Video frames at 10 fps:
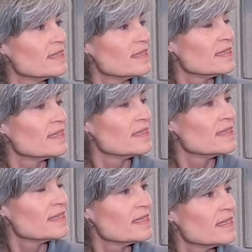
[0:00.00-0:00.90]

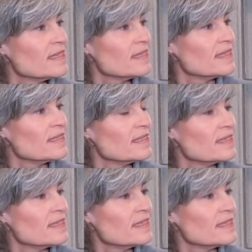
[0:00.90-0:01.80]

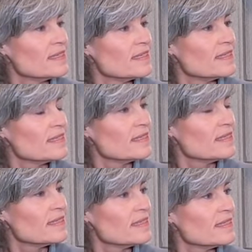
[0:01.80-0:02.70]

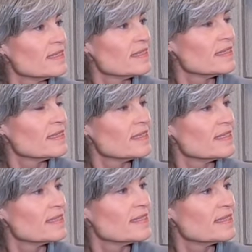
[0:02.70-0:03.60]

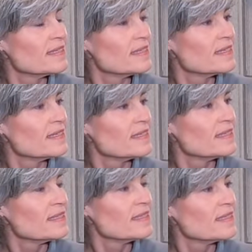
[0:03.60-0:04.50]

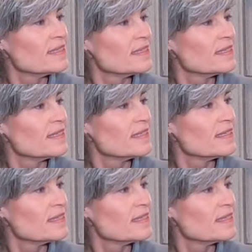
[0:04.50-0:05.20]
(not speaking)